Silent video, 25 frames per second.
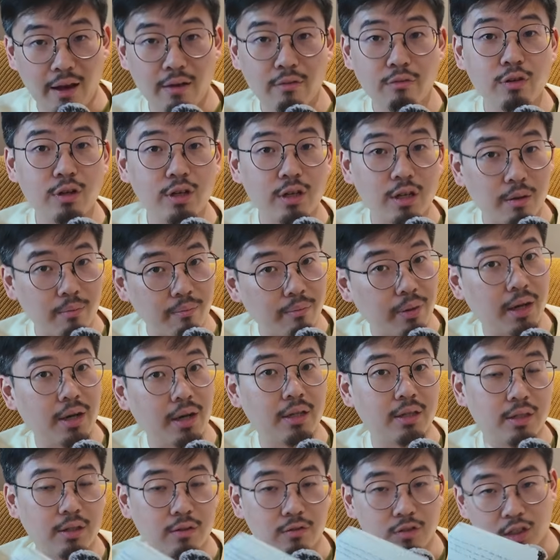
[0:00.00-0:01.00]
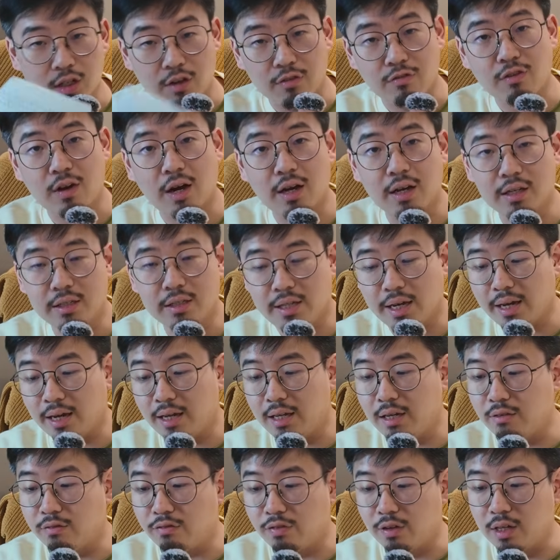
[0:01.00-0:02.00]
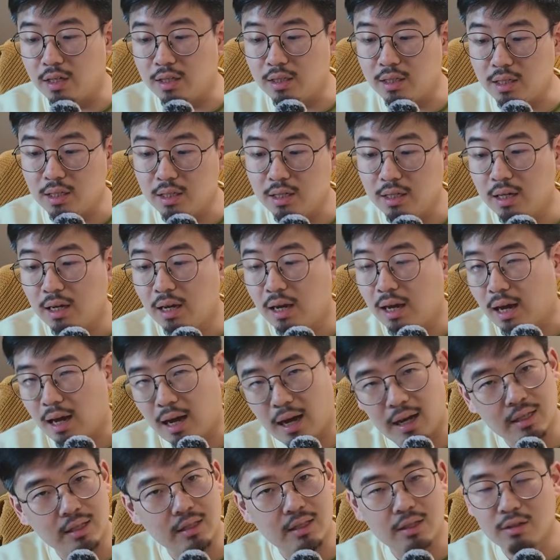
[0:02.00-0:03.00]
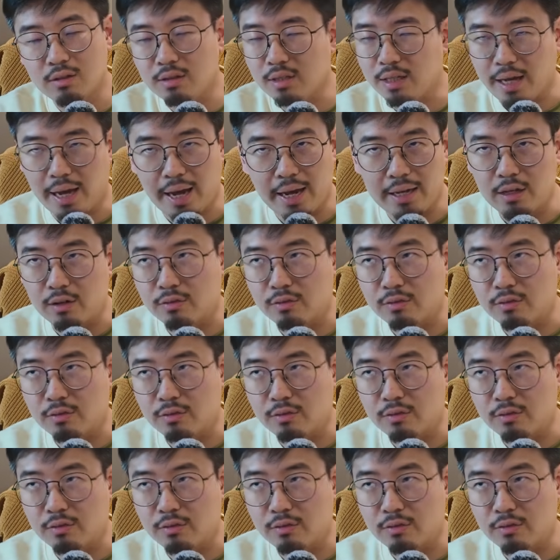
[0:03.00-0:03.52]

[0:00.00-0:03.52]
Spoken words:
every competitive Sapphire deck in Infinity until the